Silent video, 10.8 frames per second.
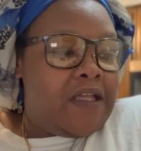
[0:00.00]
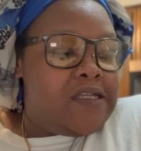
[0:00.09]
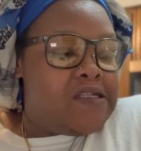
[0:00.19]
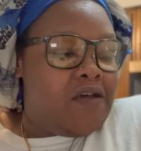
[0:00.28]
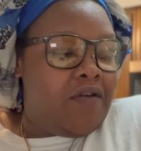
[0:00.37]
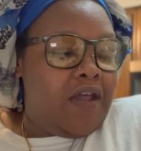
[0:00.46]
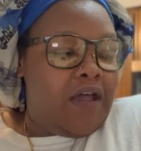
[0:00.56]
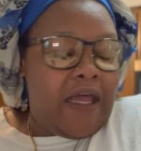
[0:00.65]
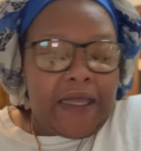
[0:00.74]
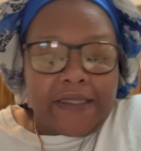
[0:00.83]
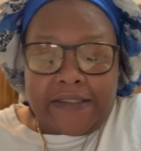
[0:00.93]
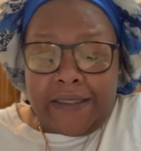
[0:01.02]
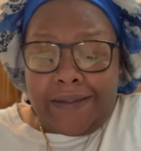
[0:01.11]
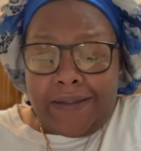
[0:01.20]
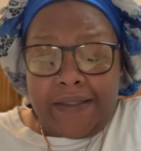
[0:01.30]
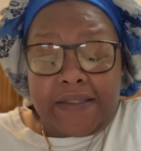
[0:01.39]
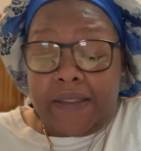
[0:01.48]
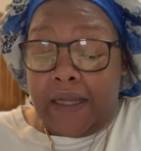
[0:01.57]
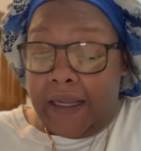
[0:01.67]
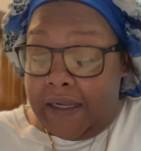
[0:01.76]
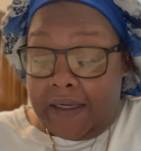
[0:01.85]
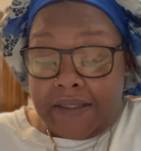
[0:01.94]
so yeah, like I said, it's
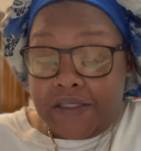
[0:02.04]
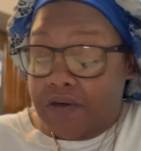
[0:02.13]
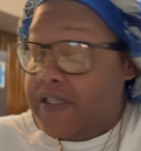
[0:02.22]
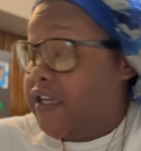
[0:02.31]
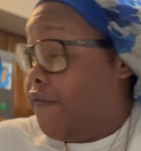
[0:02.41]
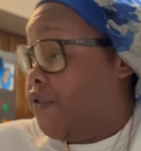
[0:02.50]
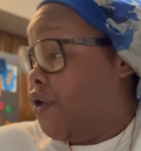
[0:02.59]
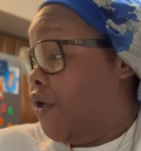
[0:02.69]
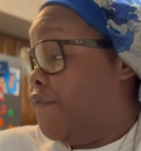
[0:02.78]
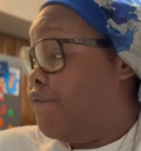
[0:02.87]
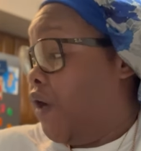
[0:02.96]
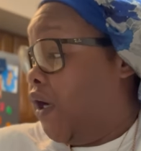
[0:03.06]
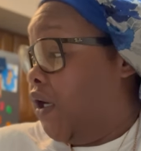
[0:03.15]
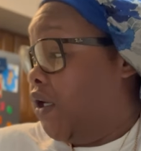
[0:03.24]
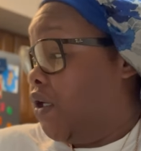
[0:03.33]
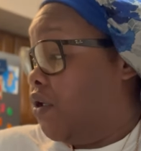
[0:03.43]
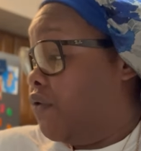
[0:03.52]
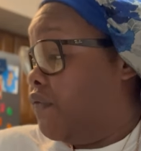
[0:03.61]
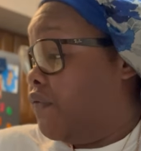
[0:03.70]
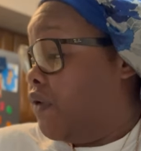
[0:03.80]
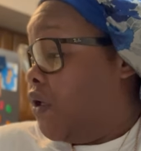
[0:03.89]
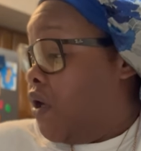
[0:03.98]
late. It's only
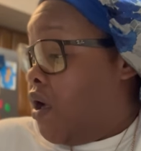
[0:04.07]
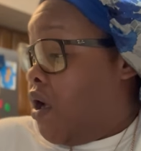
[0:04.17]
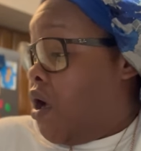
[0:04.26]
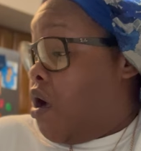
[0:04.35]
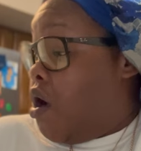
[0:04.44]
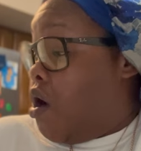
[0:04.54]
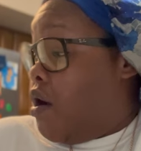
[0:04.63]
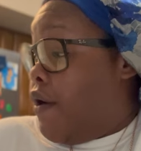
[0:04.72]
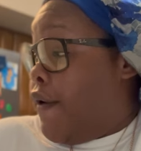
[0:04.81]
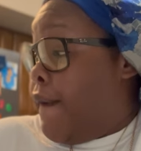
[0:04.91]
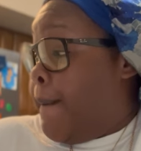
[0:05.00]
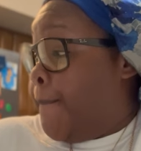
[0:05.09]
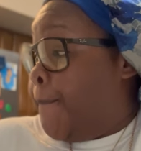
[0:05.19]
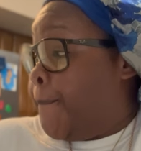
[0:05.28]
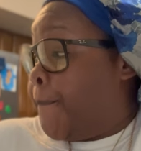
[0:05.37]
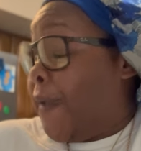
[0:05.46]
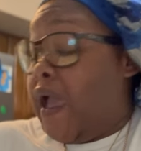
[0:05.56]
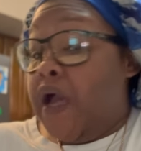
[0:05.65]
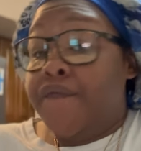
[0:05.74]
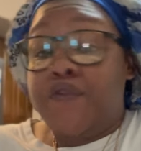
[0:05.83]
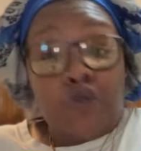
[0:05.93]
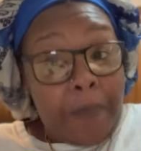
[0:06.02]
735 um, I
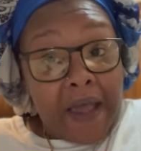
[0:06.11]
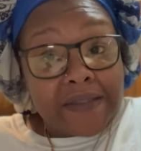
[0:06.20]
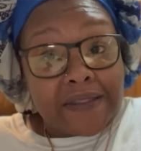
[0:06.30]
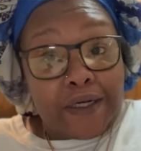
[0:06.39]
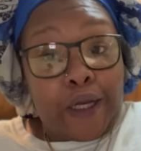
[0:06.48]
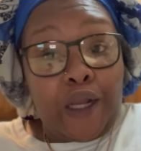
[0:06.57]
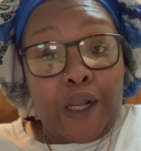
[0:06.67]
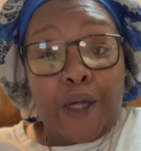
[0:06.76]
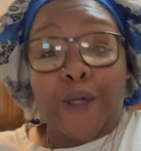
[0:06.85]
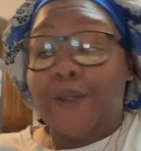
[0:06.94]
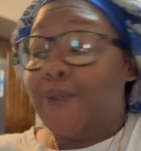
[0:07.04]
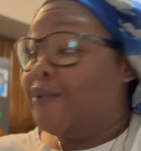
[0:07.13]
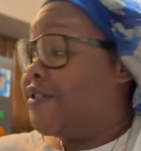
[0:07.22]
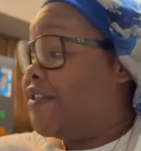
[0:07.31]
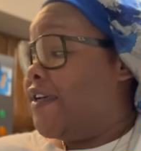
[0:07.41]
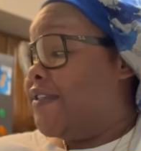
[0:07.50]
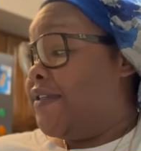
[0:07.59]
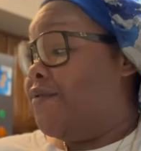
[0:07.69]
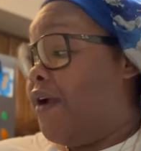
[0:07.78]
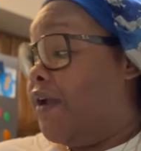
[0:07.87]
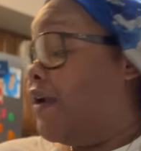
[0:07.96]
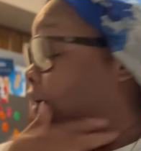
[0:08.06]
have two baskets of clothes that's sitting
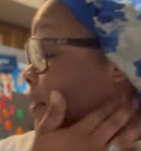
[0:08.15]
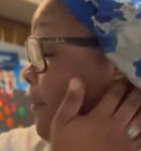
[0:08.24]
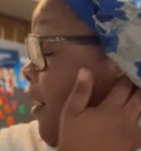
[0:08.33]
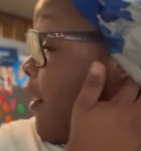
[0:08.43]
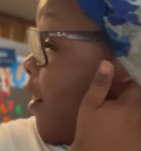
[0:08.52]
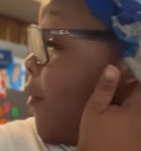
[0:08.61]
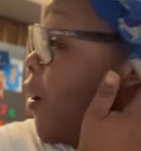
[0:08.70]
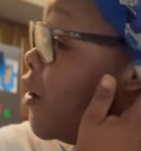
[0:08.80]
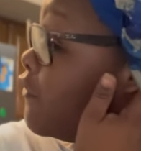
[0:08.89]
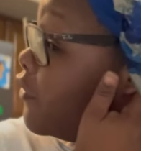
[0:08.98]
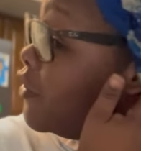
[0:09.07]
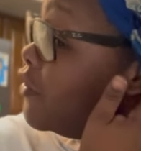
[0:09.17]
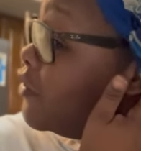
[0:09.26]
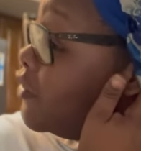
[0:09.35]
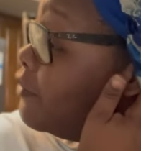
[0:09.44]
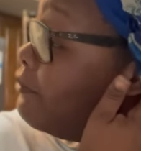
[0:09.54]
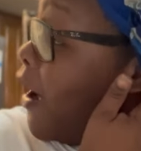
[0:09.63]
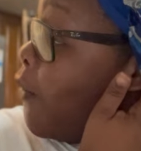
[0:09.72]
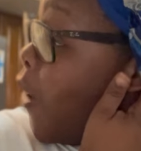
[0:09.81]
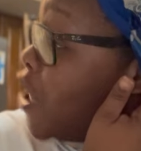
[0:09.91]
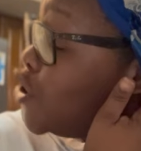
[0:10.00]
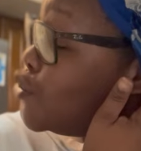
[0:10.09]
right here in my hallway in front of my
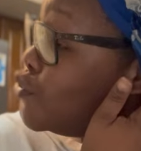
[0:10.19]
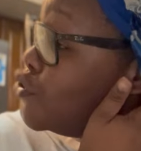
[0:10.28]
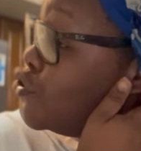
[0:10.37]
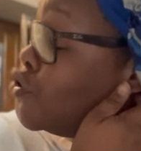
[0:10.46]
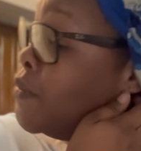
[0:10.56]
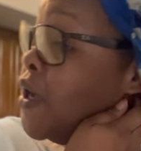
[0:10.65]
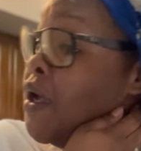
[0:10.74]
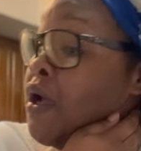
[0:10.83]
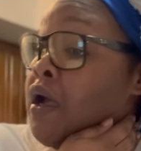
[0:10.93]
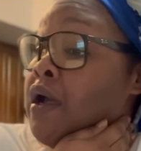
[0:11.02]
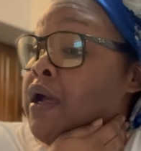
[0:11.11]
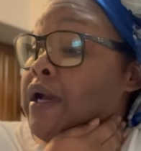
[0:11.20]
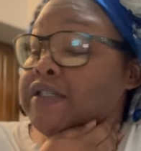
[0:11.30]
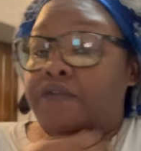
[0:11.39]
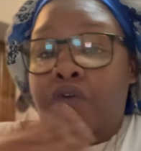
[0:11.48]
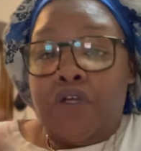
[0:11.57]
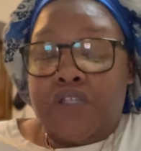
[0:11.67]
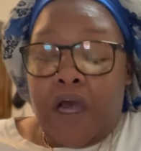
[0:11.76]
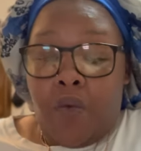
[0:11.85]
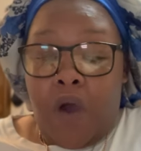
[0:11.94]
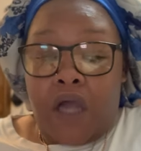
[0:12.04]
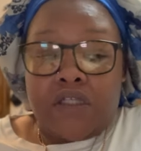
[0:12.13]
washroom. Because, of course, I
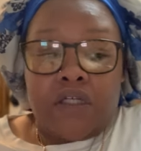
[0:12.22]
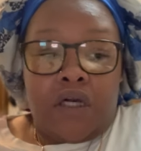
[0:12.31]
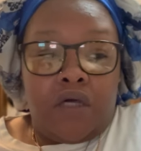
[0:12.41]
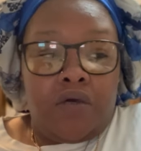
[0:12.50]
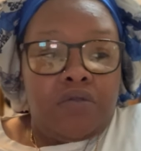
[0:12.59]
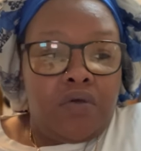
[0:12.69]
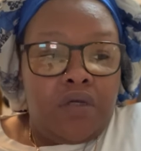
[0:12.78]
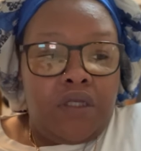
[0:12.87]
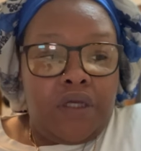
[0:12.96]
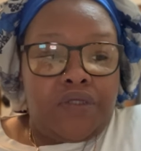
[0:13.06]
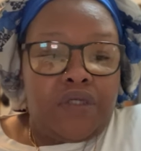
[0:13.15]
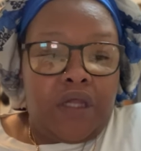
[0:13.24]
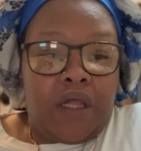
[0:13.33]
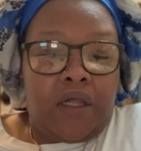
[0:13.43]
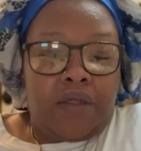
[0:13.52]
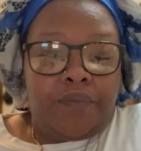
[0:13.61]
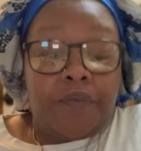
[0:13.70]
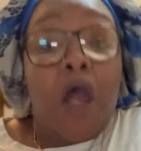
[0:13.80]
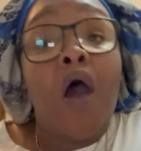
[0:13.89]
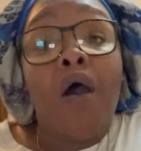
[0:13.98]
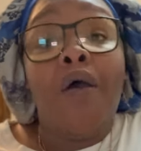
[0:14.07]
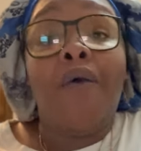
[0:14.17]
washed clothes on yesterday.
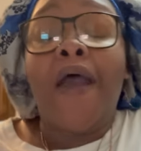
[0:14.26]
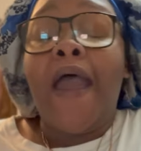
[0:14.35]
Oh,